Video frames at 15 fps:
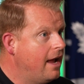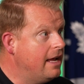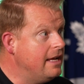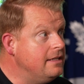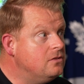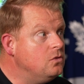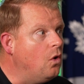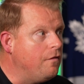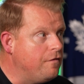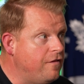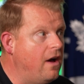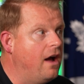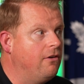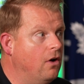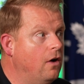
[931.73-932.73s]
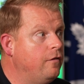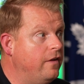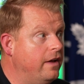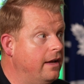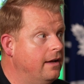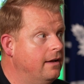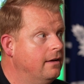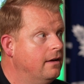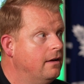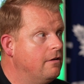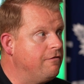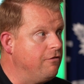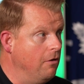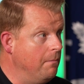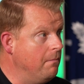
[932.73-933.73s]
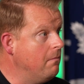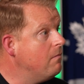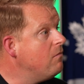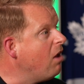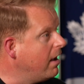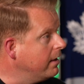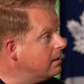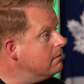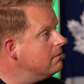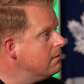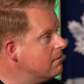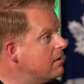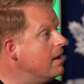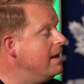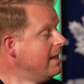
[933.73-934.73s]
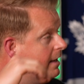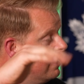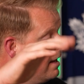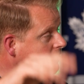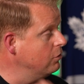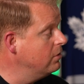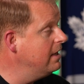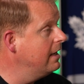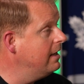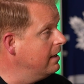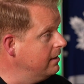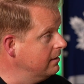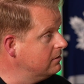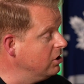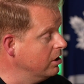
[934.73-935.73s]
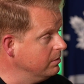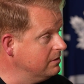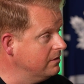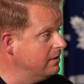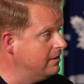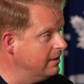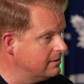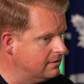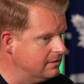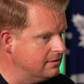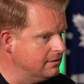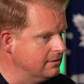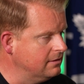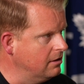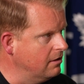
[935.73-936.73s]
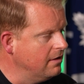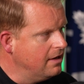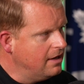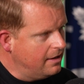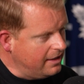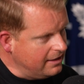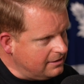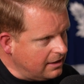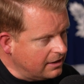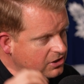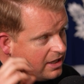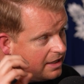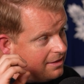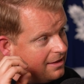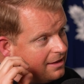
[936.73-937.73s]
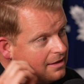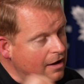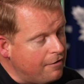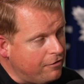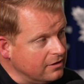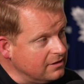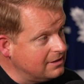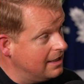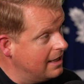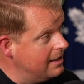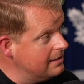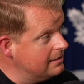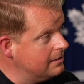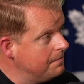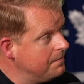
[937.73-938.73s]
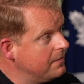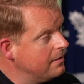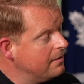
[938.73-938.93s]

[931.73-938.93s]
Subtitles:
he's not far off here from like elite level kicking in terms of the distances though. He just said the difference is